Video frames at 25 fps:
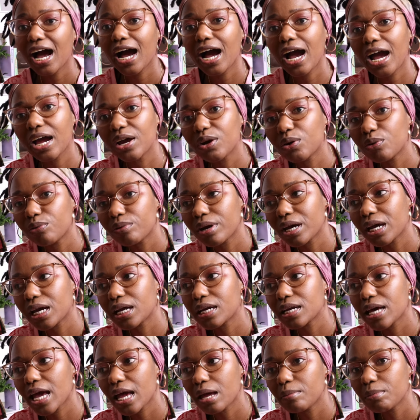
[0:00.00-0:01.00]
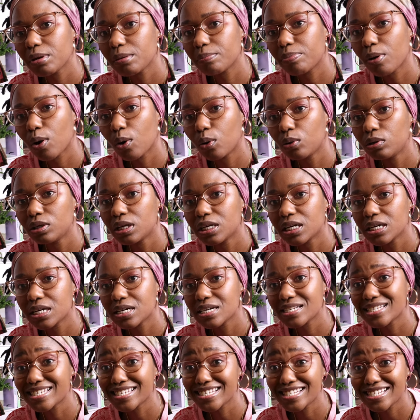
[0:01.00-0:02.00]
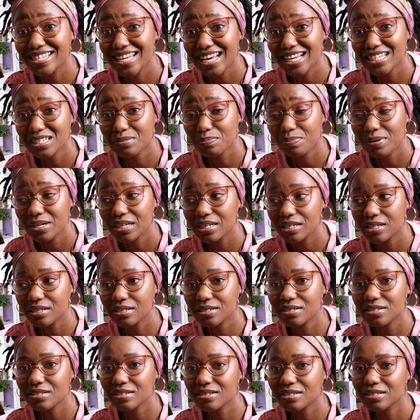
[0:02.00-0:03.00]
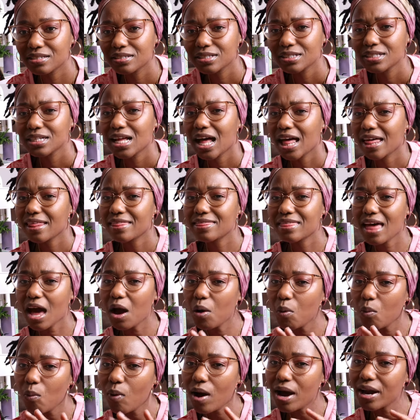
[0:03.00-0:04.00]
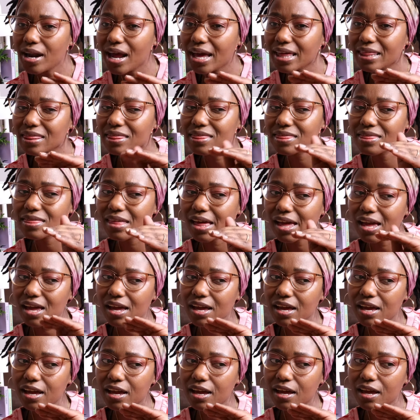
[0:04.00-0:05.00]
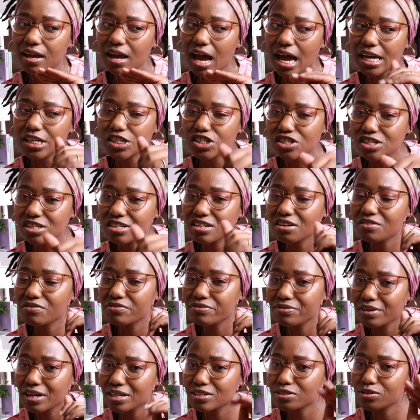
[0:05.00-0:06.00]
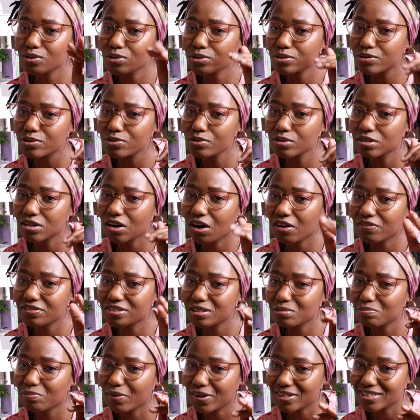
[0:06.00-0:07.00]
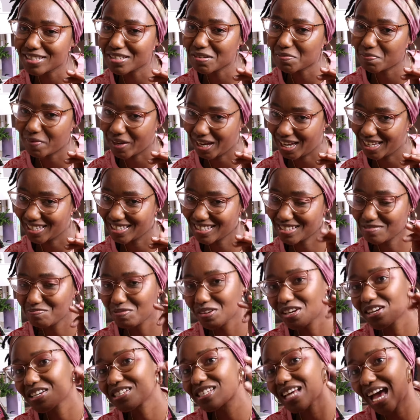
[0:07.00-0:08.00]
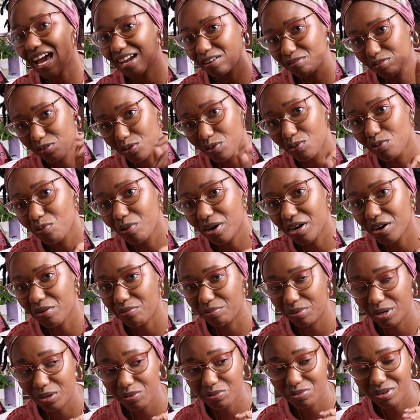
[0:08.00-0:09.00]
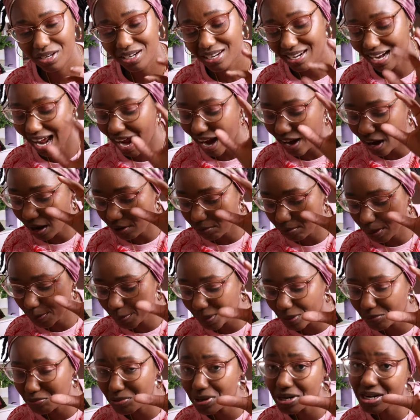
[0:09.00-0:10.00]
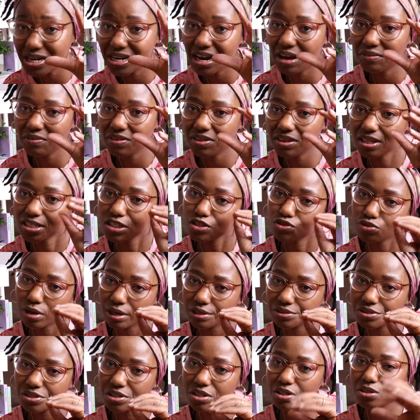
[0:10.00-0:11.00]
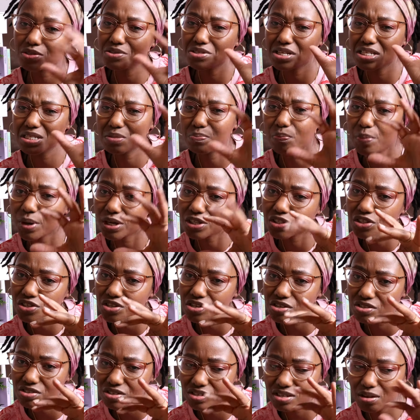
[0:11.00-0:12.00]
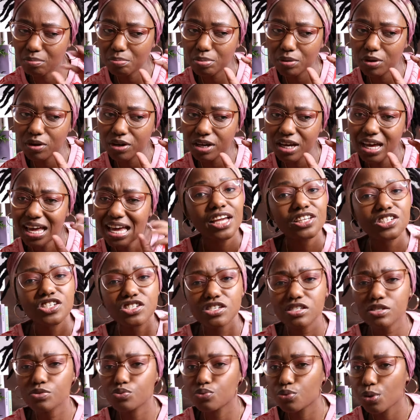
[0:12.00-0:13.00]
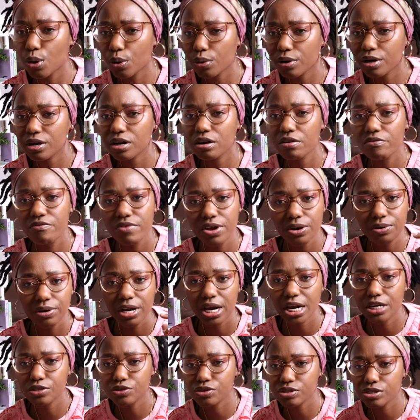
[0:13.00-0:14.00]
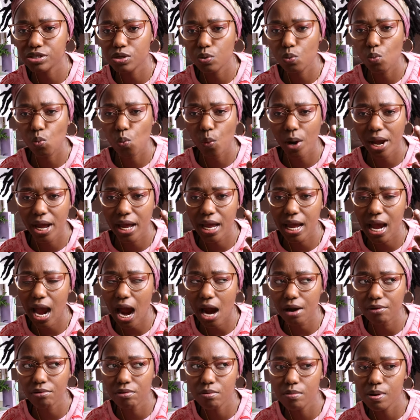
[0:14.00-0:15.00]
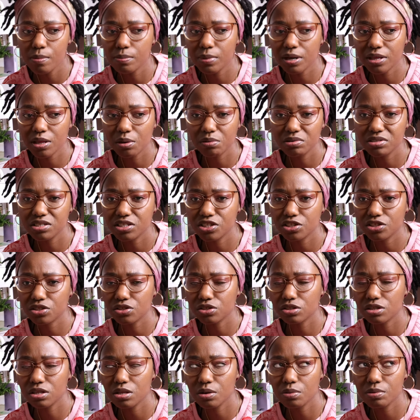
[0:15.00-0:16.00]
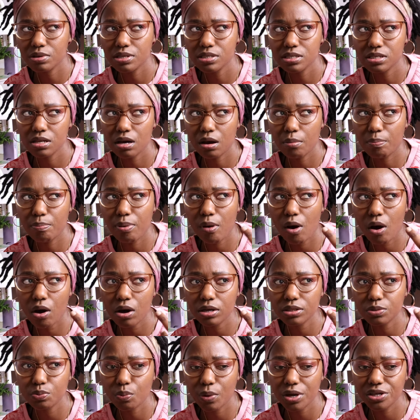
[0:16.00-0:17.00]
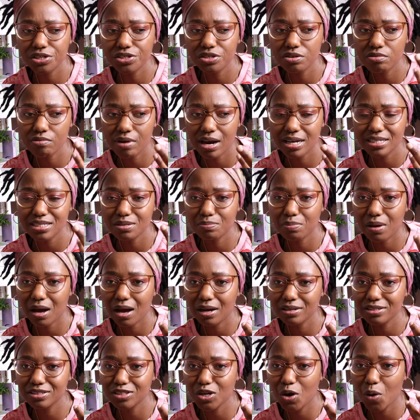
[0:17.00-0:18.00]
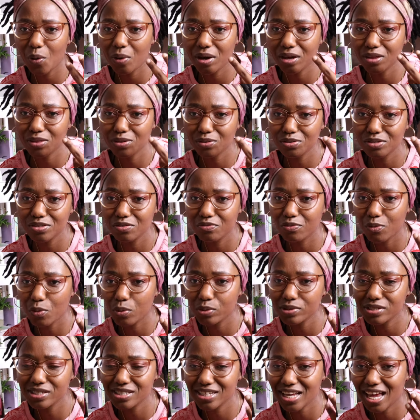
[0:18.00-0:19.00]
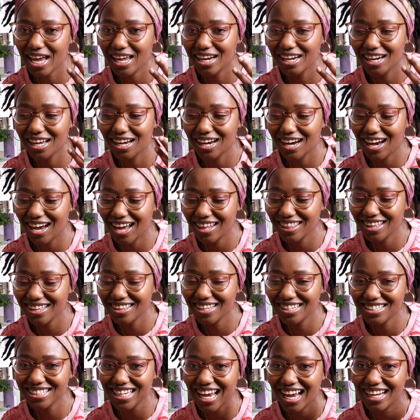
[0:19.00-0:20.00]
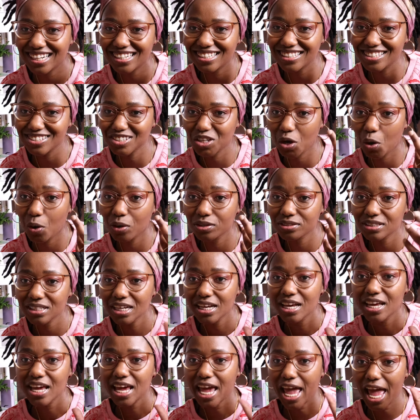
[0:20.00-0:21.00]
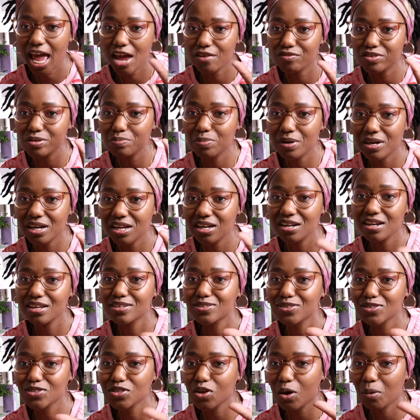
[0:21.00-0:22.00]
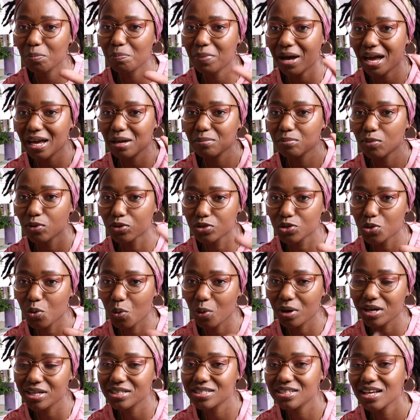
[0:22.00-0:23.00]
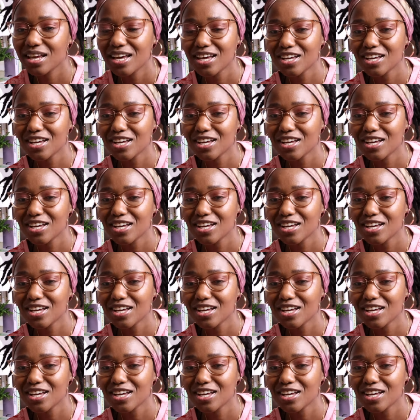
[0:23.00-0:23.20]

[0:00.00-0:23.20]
I read Amy Poehler's Yes Please. That one, I think I shouldn't have read so soon after Bossy Fans, because I do want to reread it. And I remember really loving the structure because there's pictures in the book. She just wrote it in a very interesting way. I remember there was a part where she writes about going through divorce, and I think the title is called Everybody Needs to Start Buying More Toys.